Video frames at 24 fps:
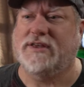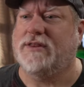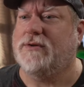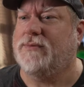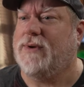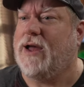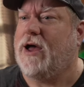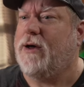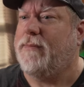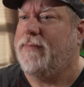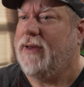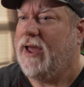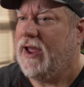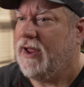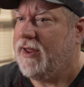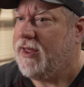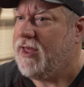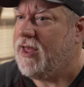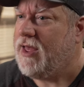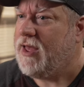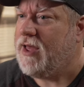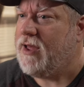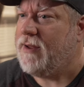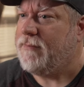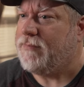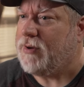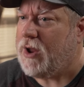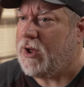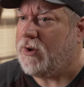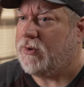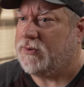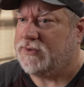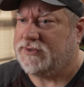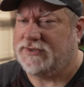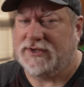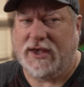of the Raubay?
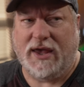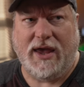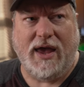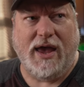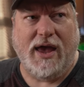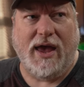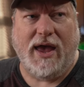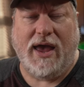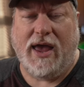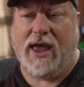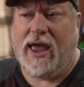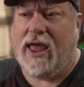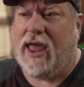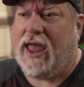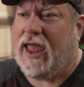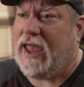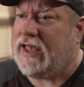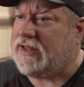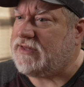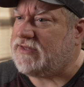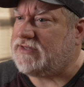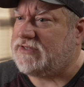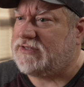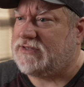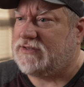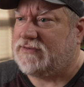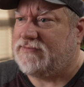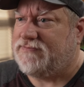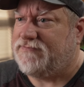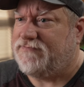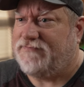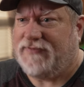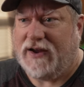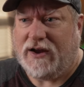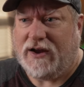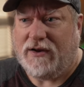Pros, it's
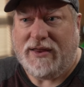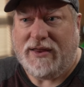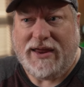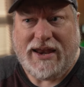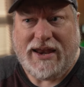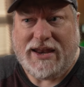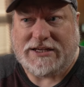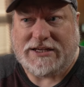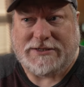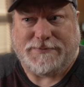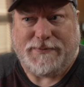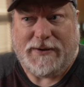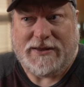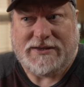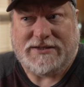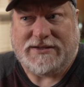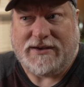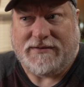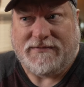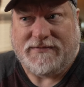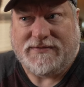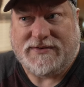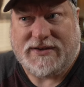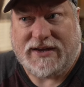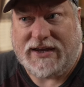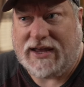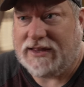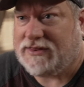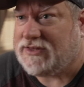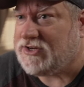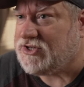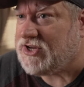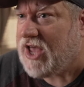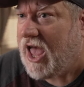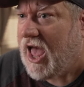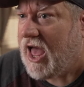fairly inexpensive to get
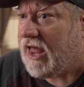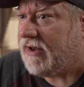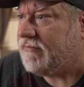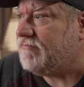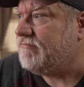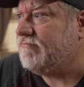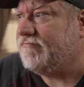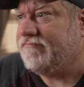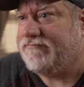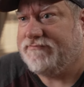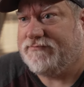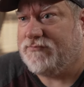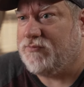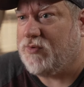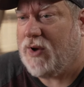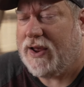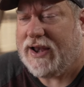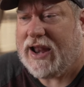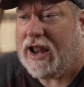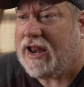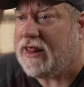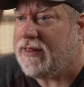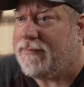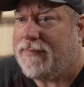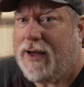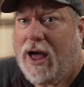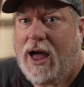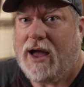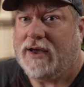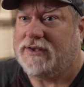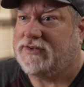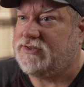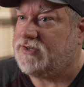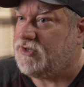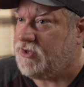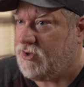the shot. Right out of the
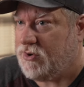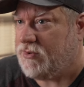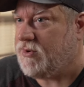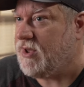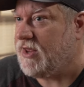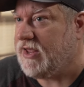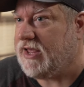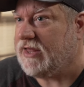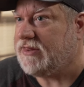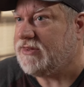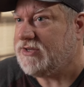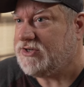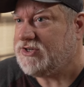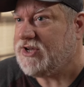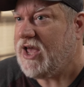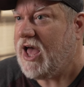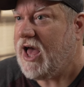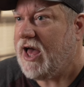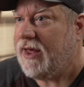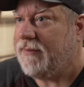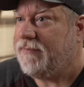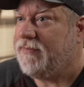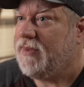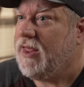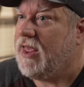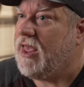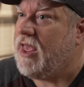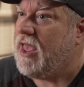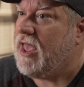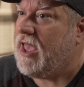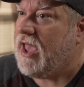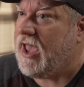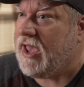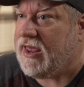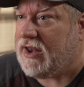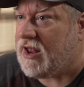box, you can get the shot.
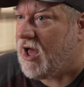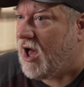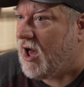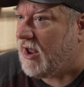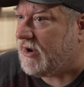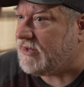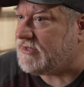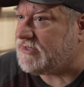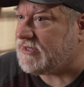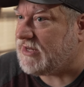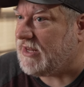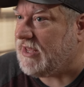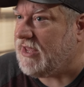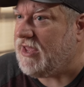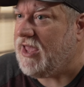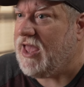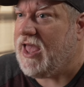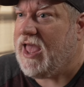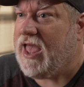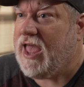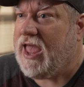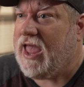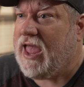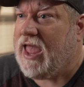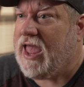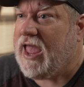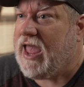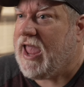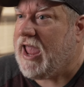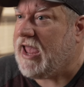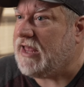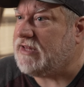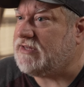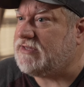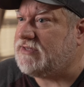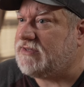And honestly,
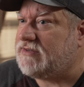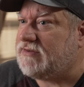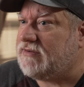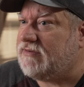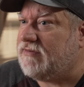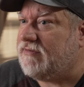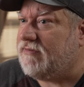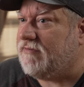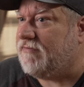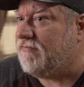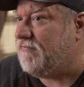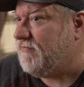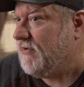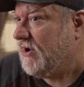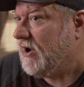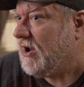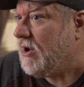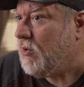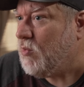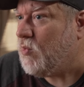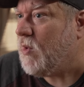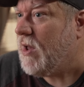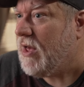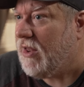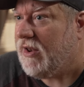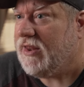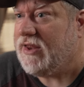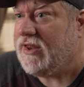it's very well